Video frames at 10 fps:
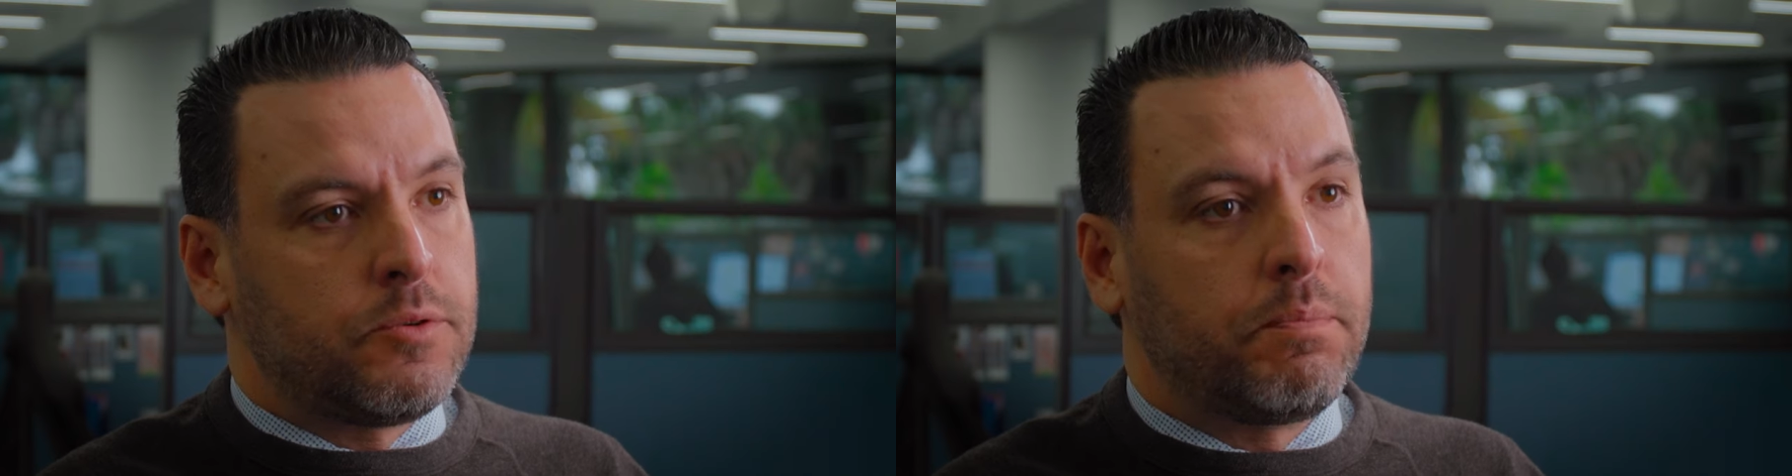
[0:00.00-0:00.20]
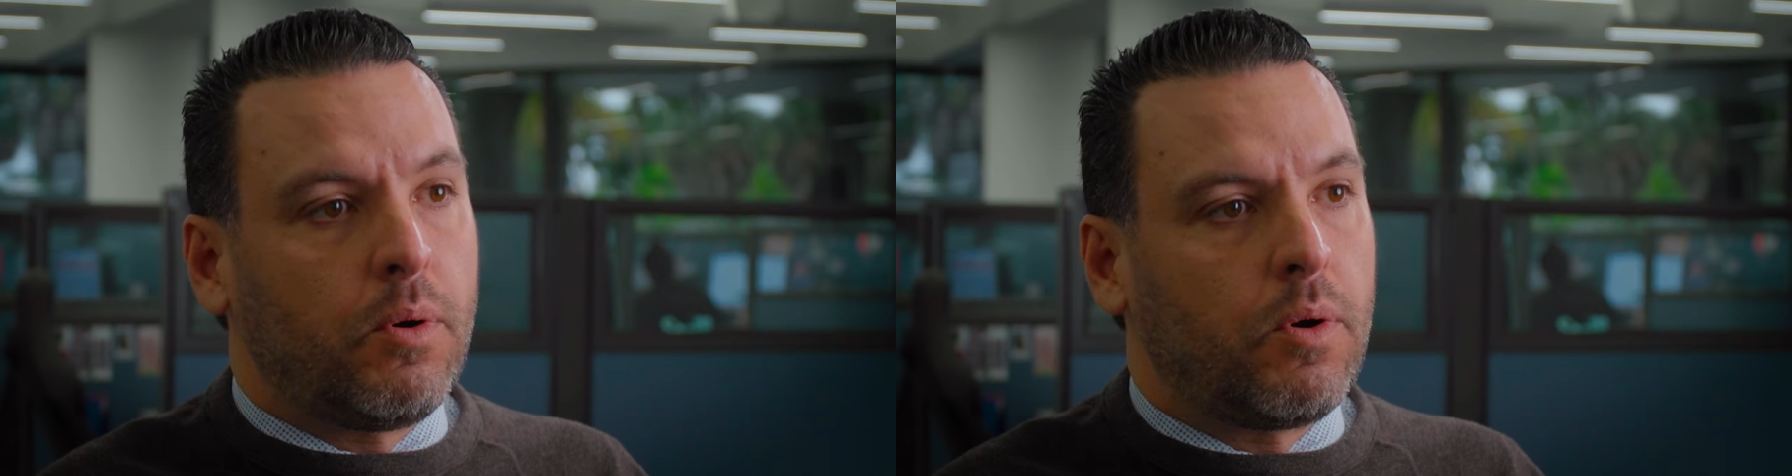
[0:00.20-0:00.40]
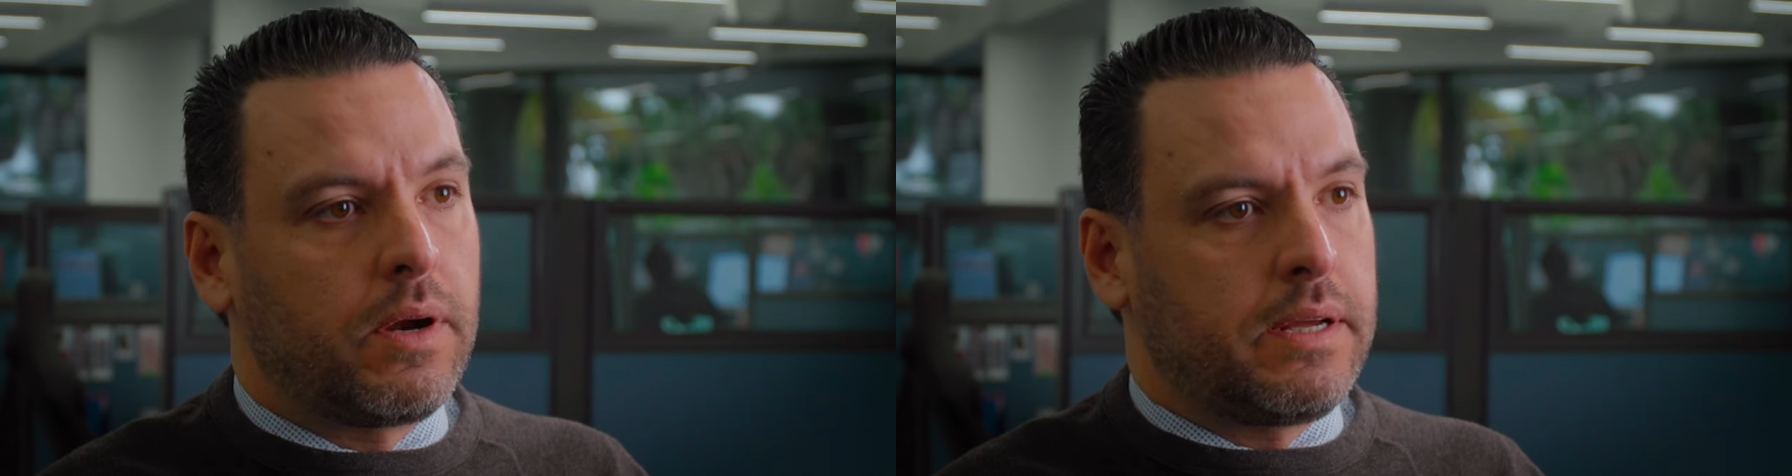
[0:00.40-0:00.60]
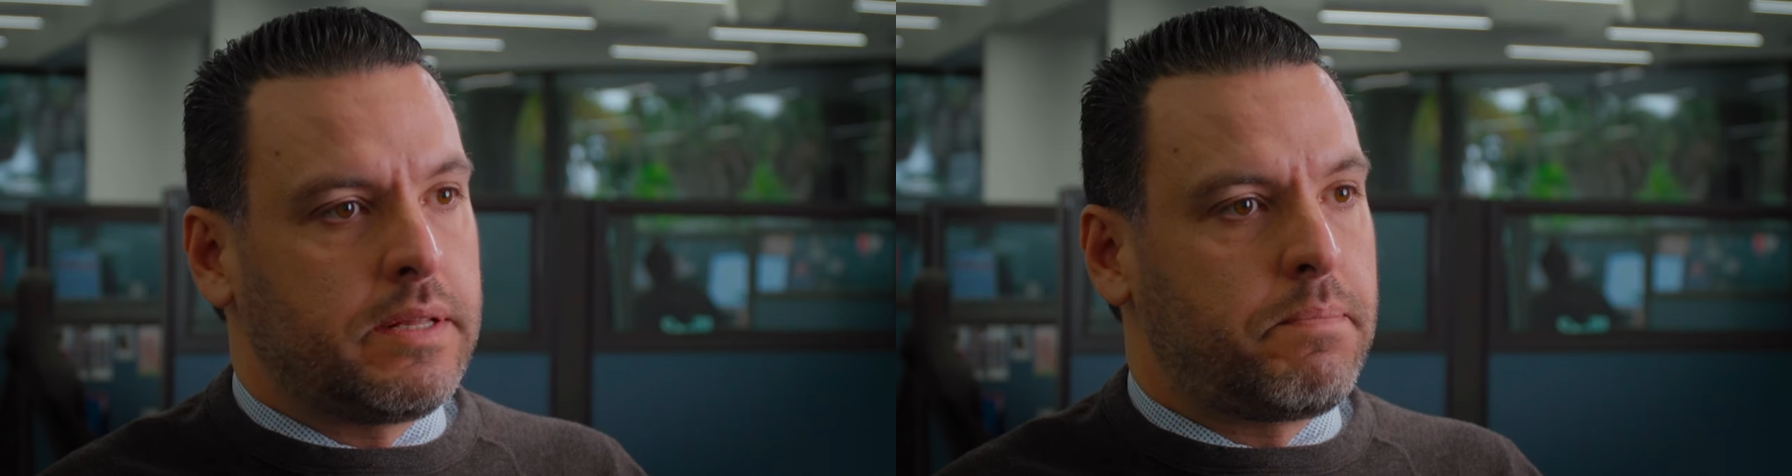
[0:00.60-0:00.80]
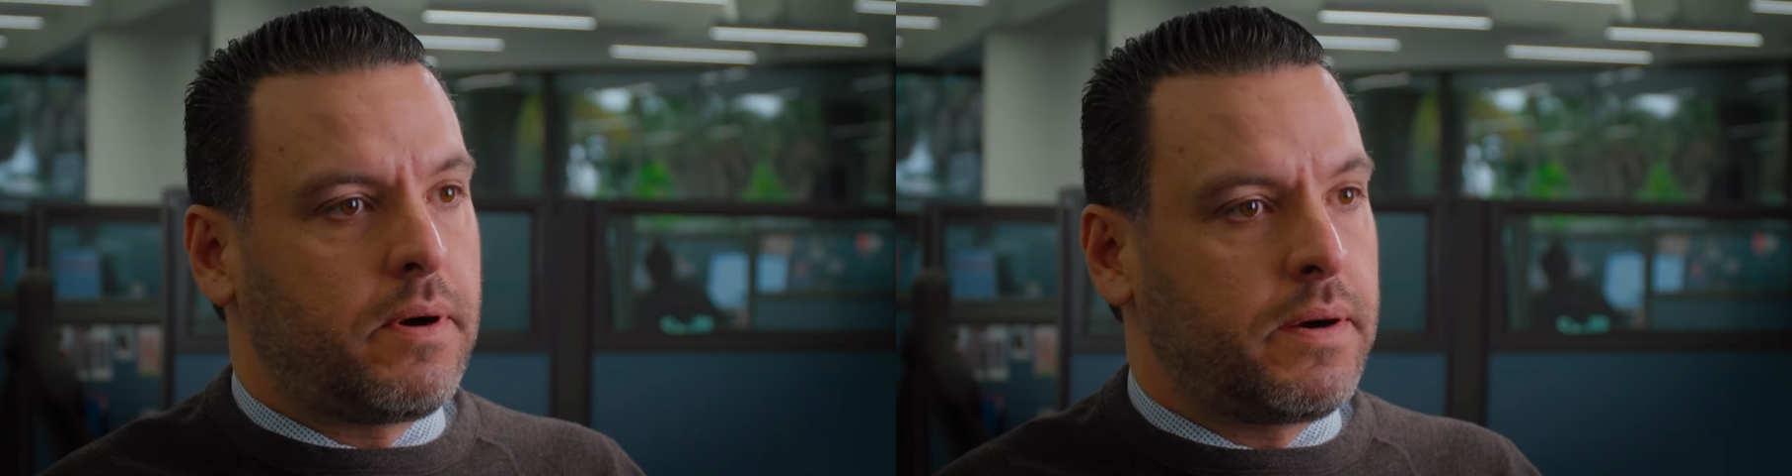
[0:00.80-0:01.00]
support that
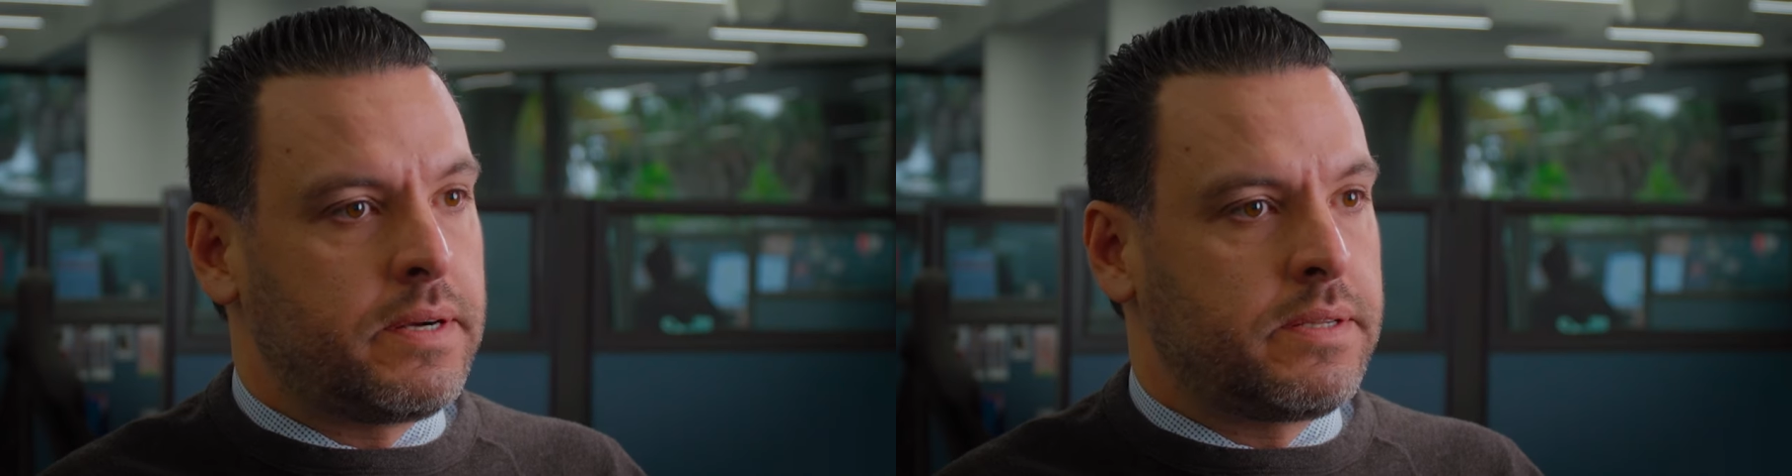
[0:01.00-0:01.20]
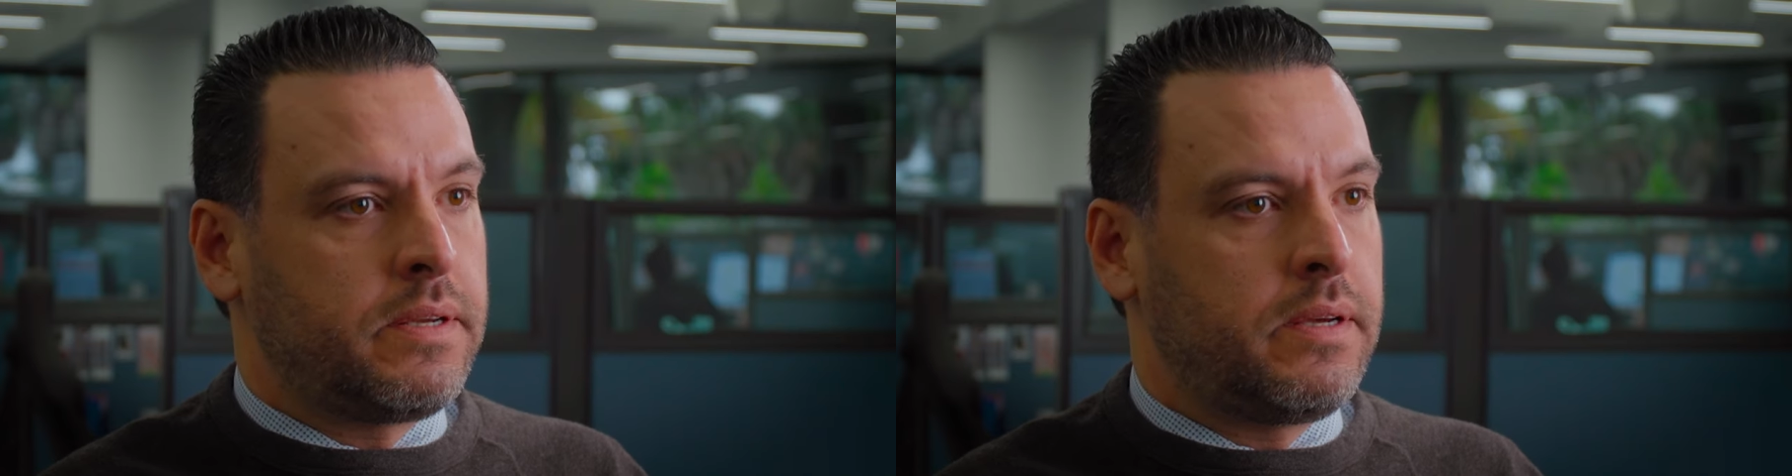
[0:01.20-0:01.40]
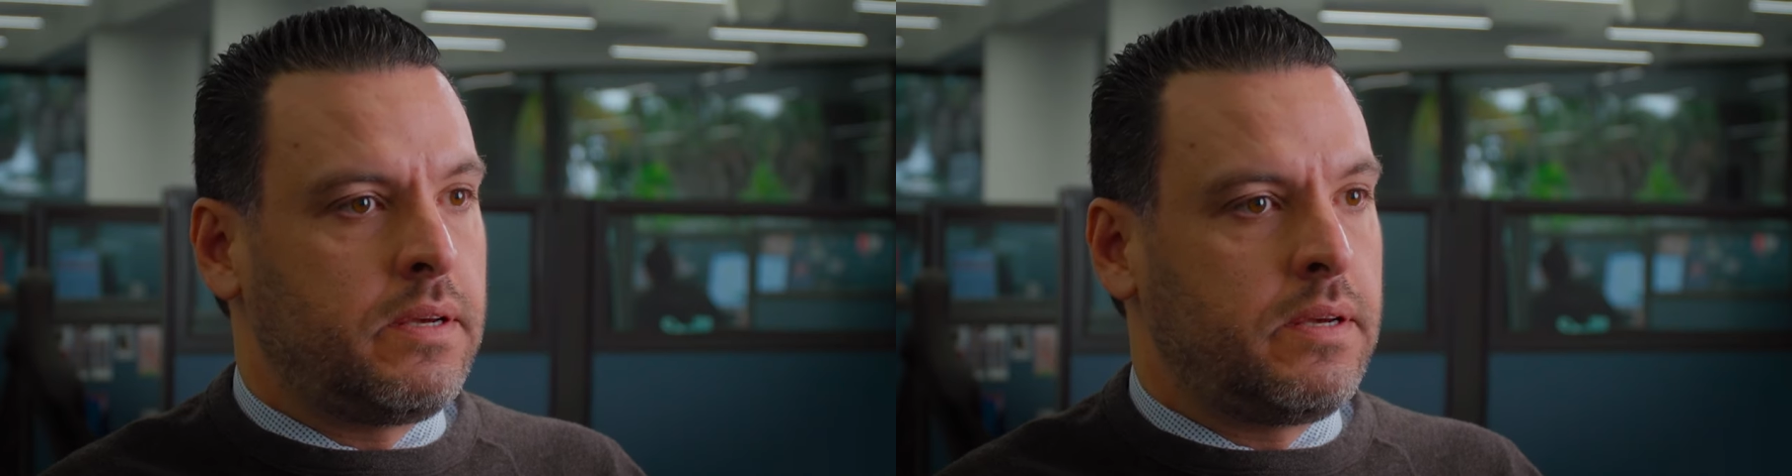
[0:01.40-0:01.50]
the partners